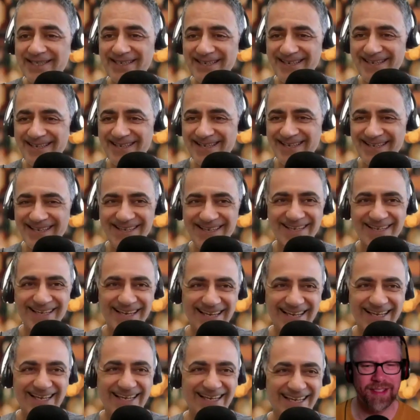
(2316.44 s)
Burgers aren't
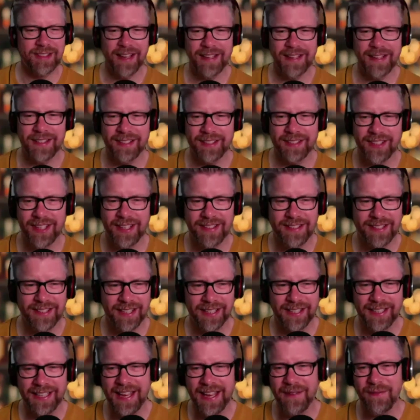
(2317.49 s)
stored in a data
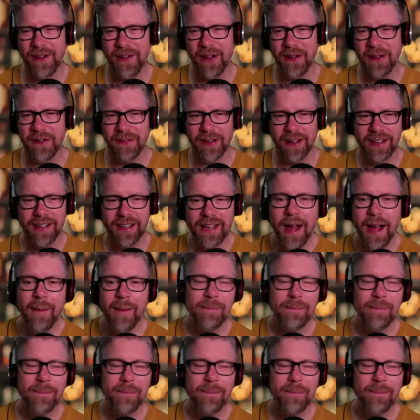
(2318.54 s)
center. Give over.